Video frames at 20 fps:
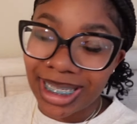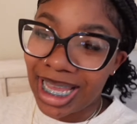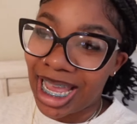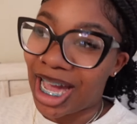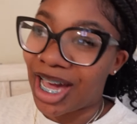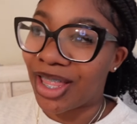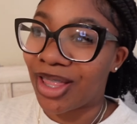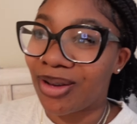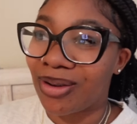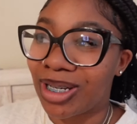
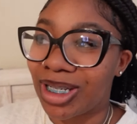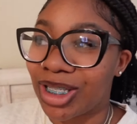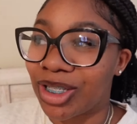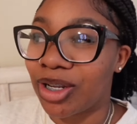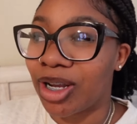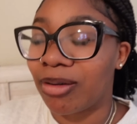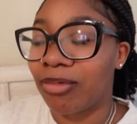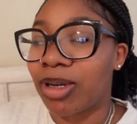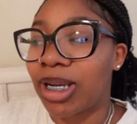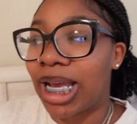gathering.
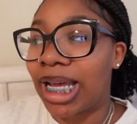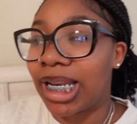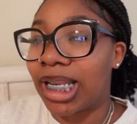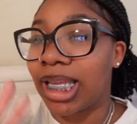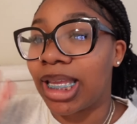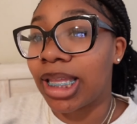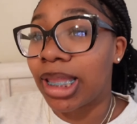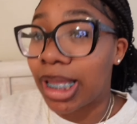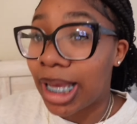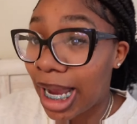So I've got to
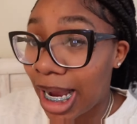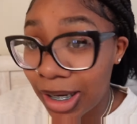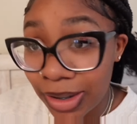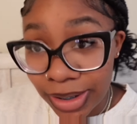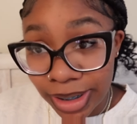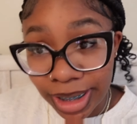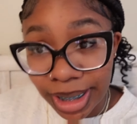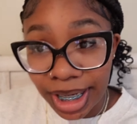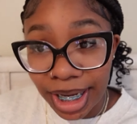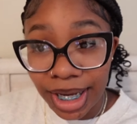get the
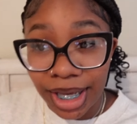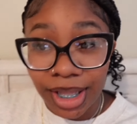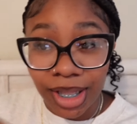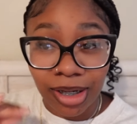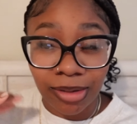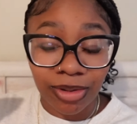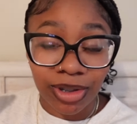house together.